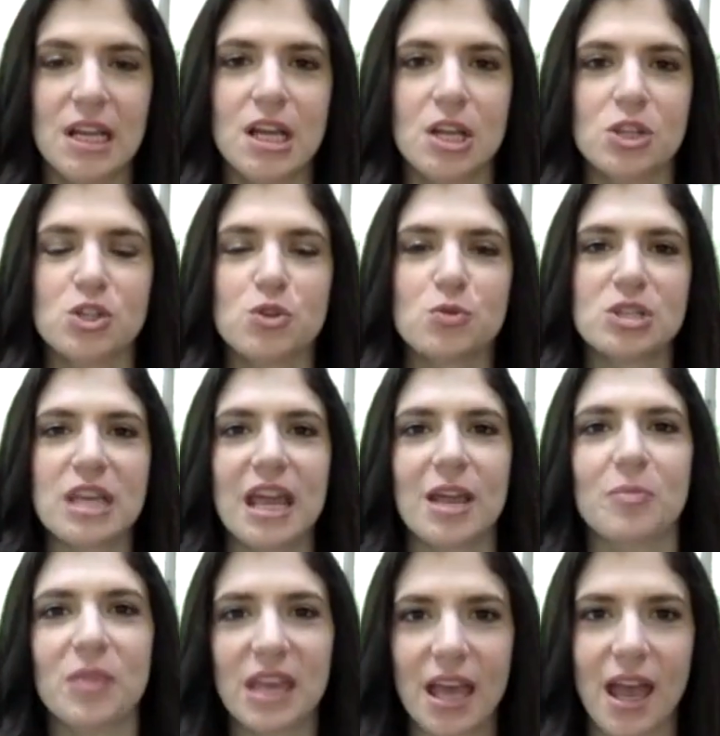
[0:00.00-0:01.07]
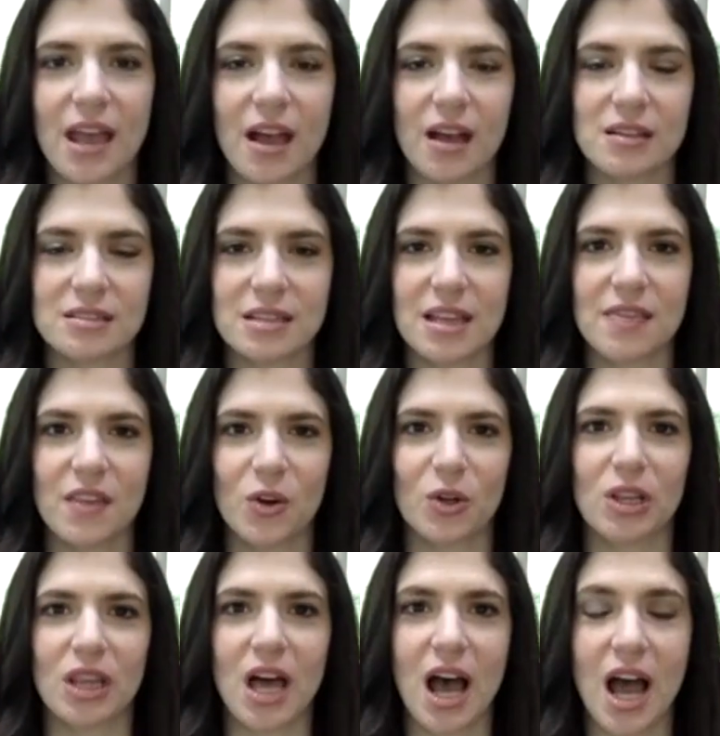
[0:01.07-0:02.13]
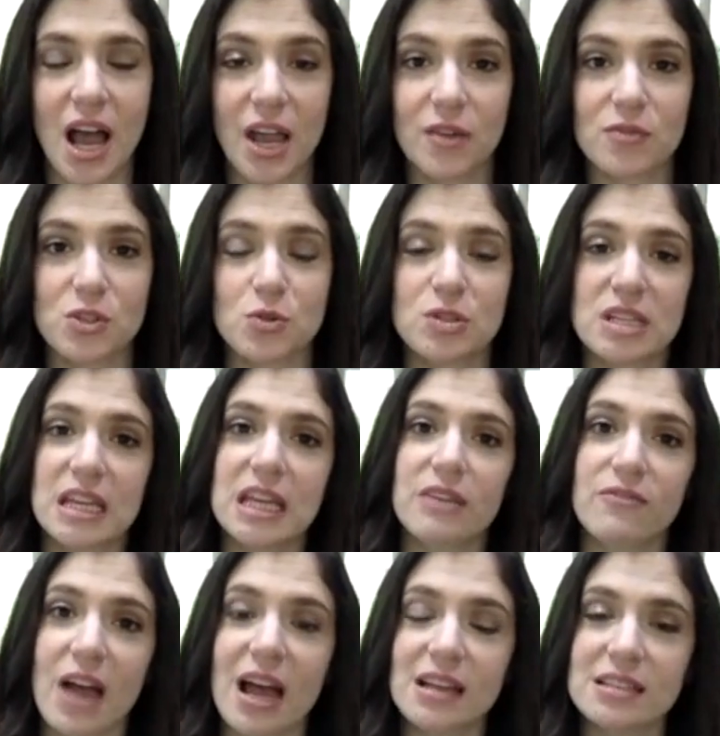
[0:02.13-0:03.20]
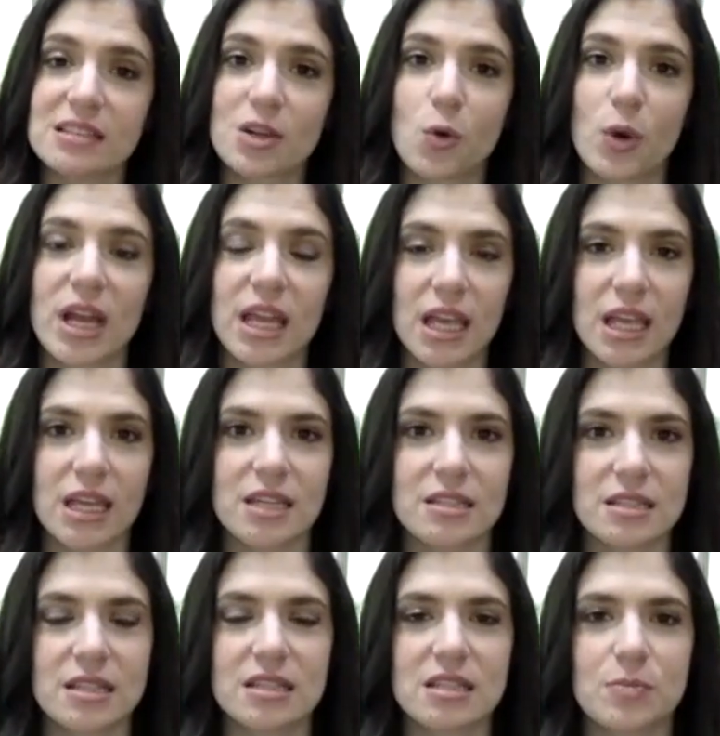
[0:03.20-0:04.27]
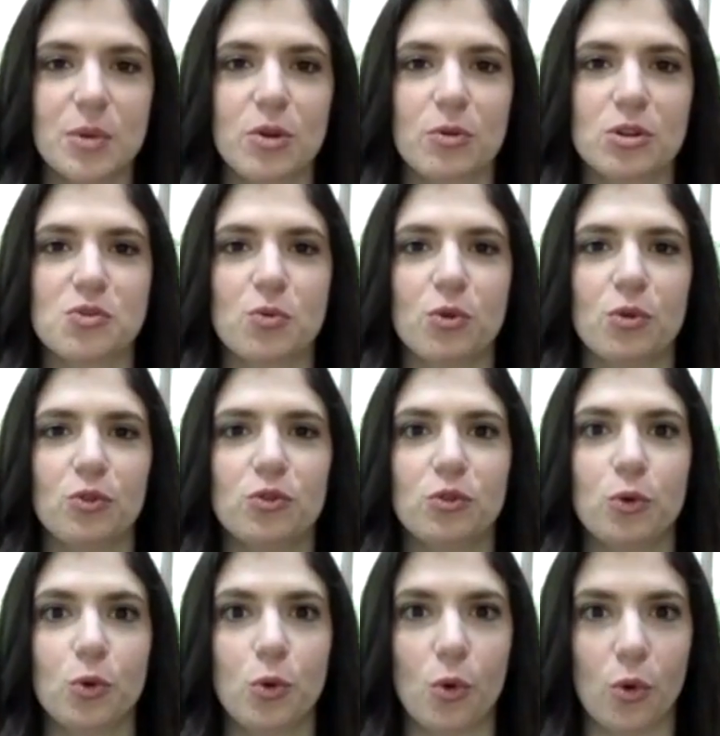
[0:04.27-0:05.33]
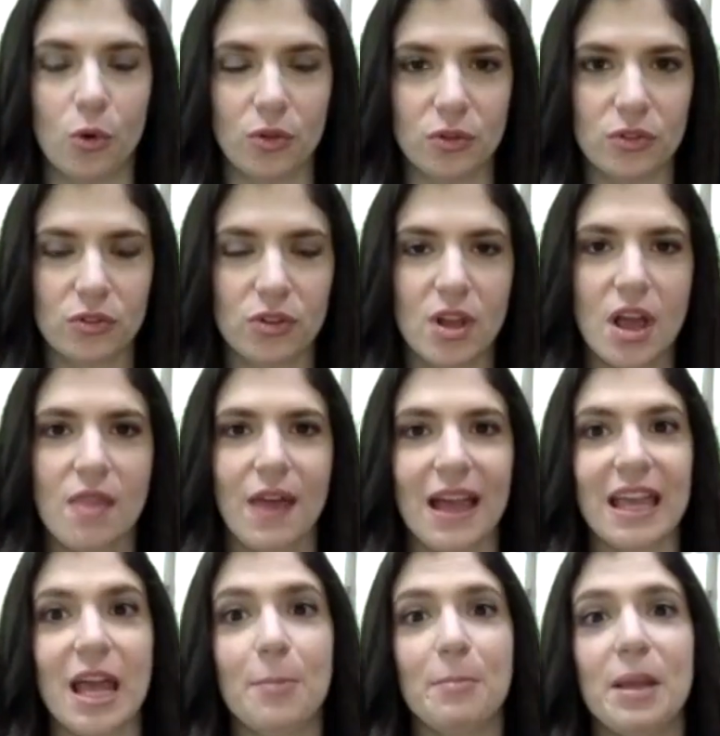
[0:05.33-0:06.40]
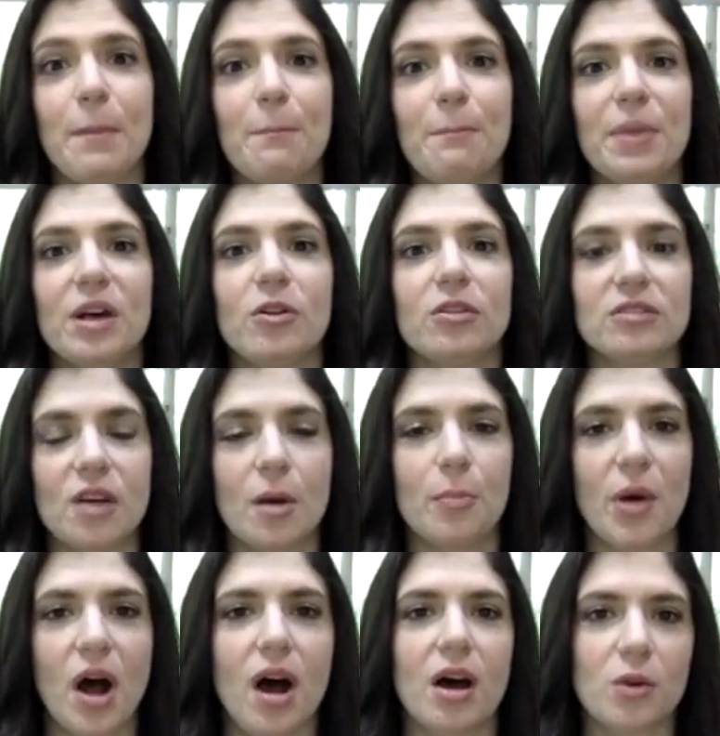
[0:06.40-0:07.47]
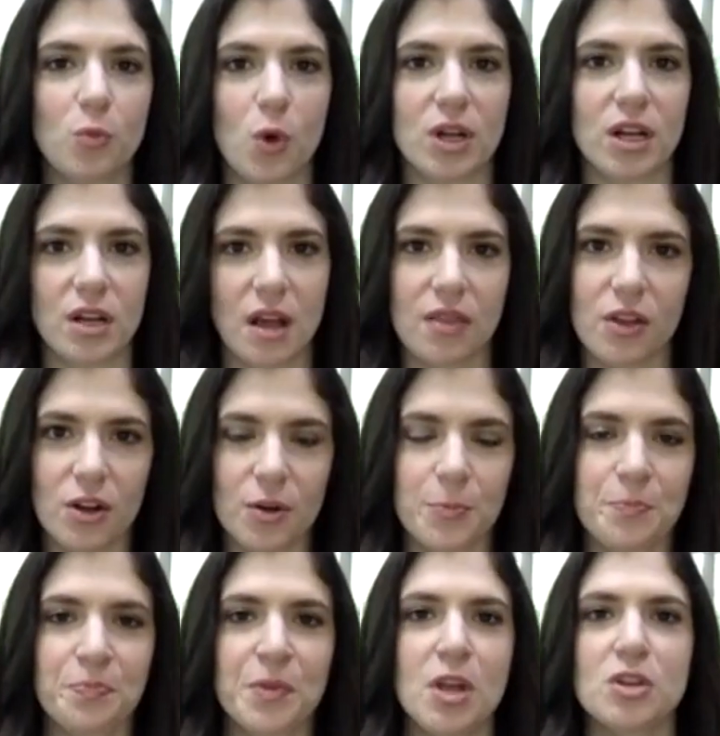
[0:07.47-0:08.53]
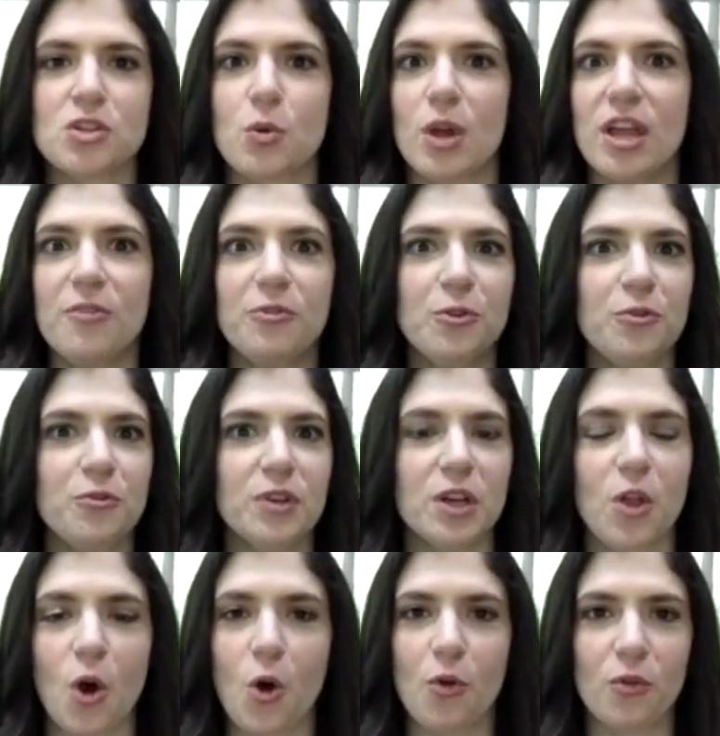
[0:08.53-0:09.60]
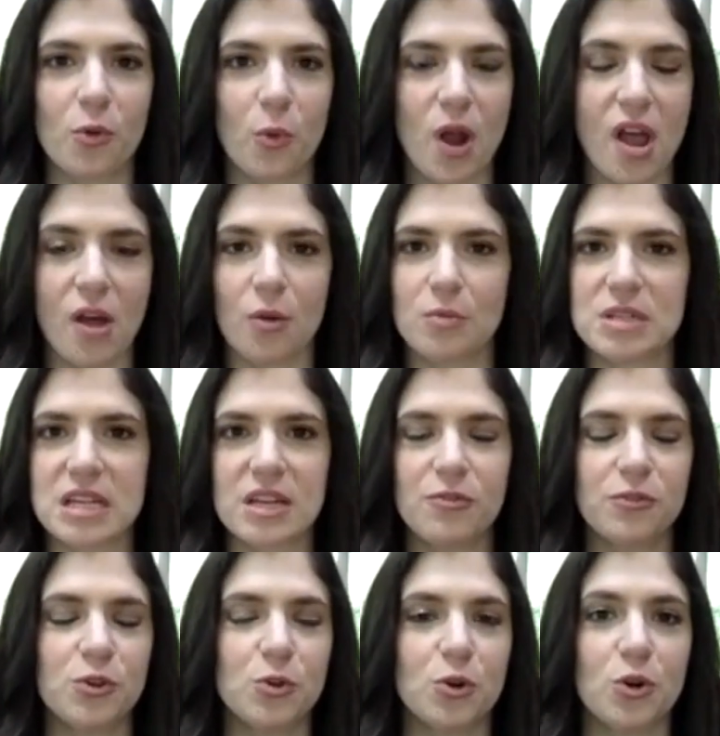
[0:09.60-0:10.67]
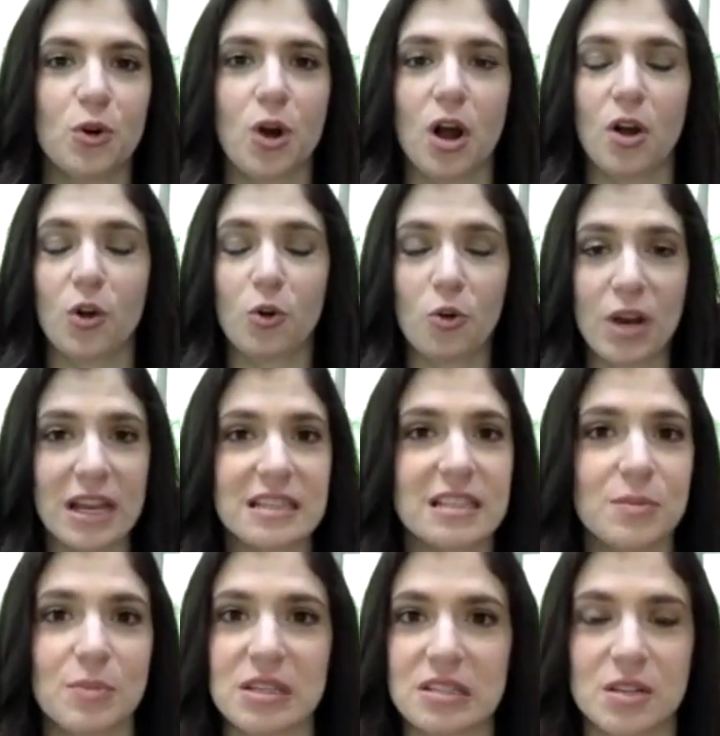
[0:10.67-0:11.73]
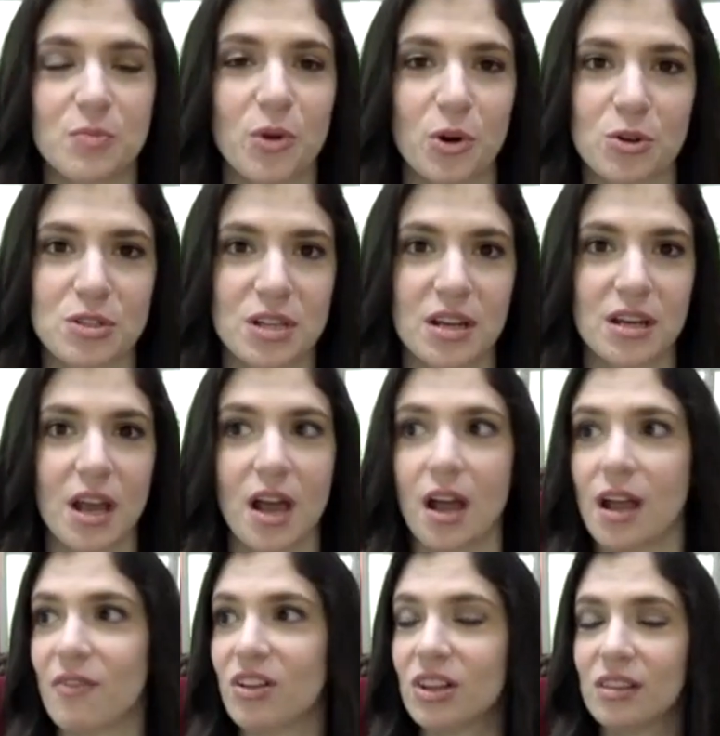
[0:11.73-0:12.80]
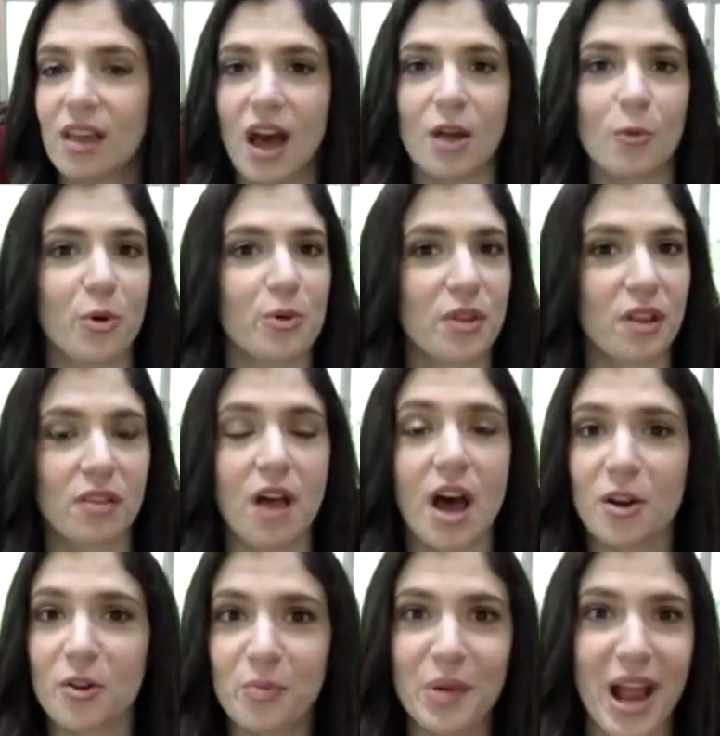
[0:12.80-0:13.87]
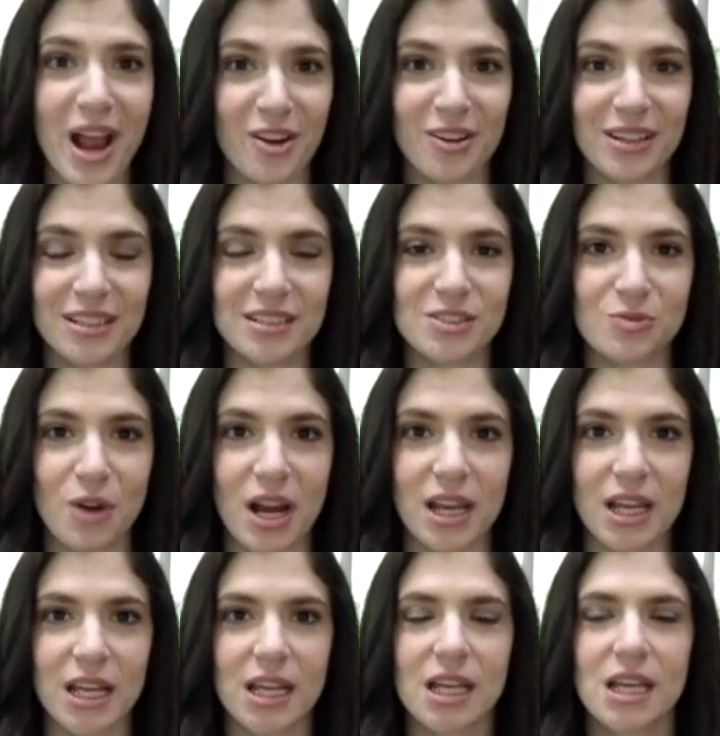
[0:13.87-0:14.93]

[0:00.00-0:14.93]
to tame the chaos in their lives using fast, quick, easy spiritual tools that can be built upon one another. So if you feel overwhelmed, if you're a crazy busy person, I work with a lot of parents, right?